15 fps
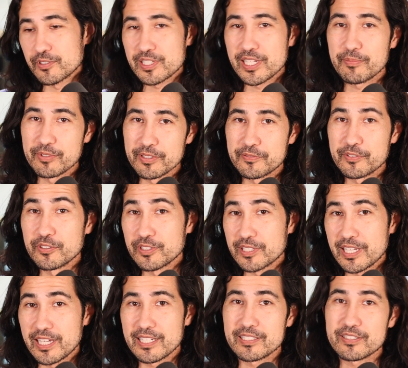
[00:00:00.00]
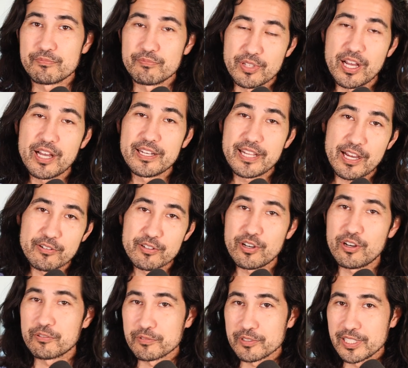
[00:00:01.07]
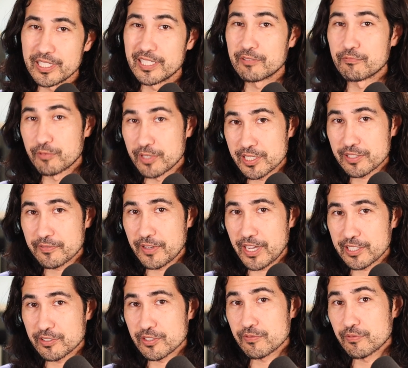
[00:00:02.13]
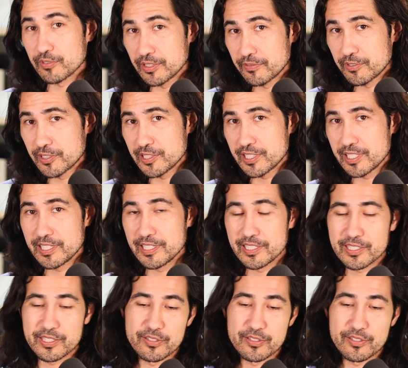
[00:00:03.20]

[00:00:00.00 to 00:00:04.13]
example, if you look at non-alcohol-related risk factors for liver disease,